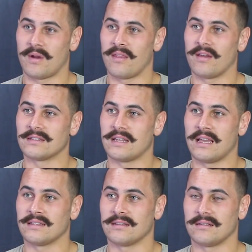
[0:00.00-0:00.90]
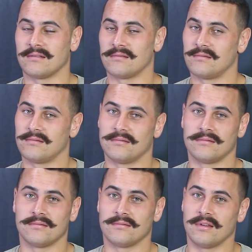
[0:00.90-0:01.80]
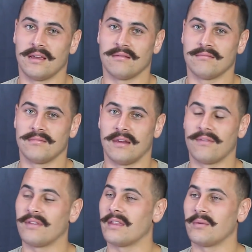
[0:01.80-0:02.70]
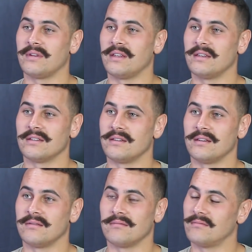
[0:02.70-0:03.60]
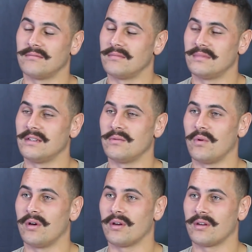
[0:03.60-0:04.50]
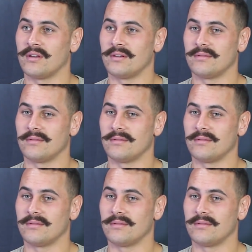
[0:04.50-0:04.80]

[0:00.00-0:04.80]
one of those days that everything that we did just didn't work,